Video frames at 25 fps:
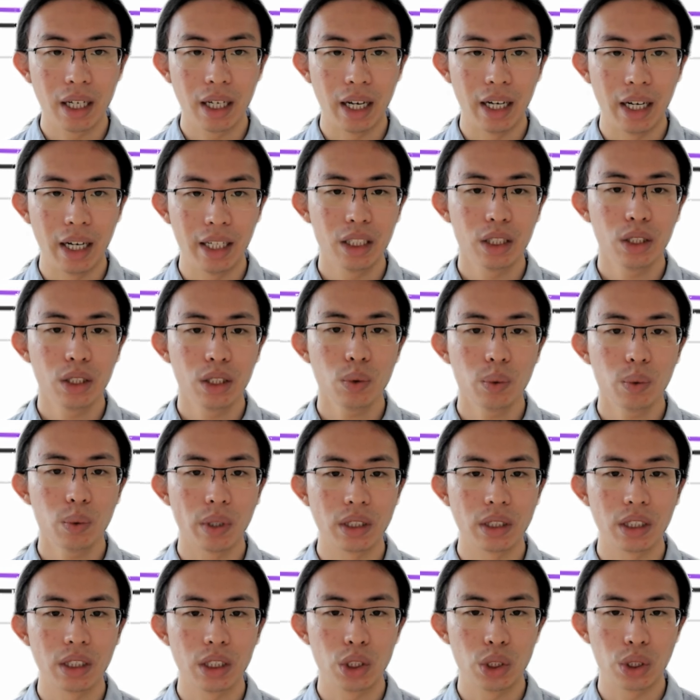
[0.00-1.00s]
and the new
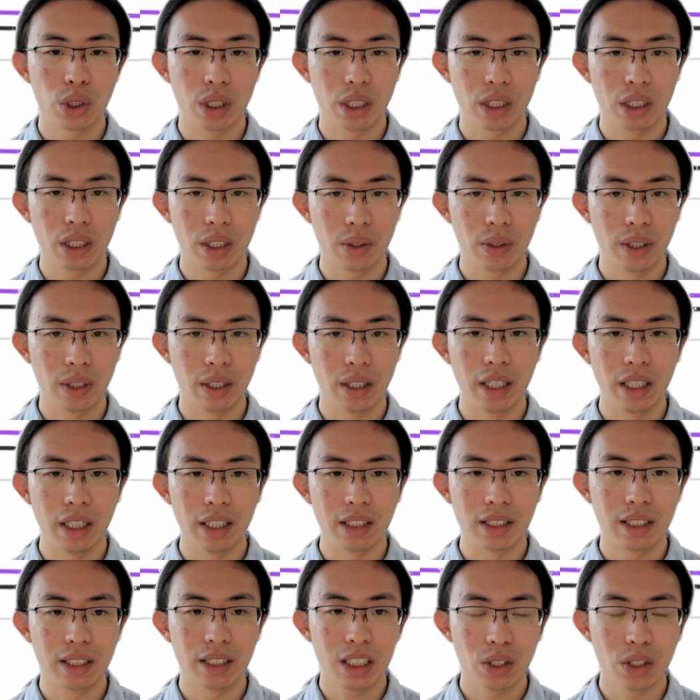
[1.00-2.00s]
ones, Shenandoah
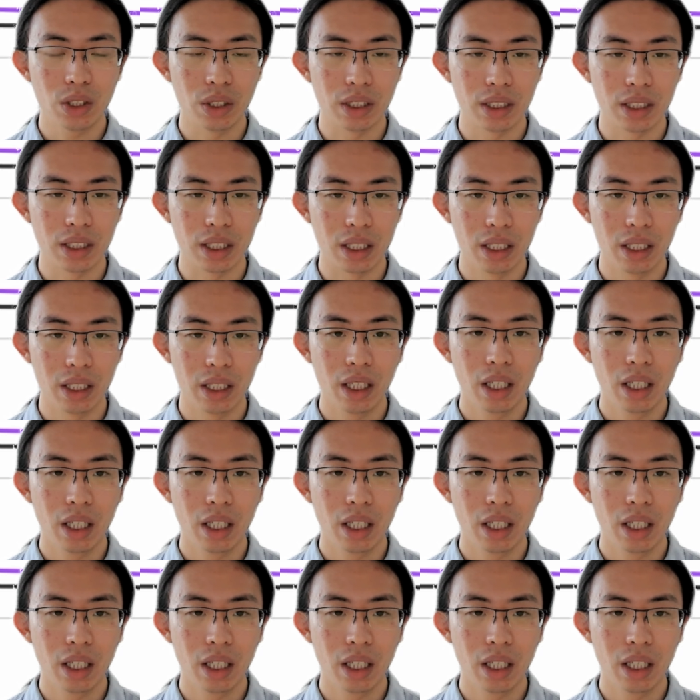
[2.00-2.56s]
and ZGC.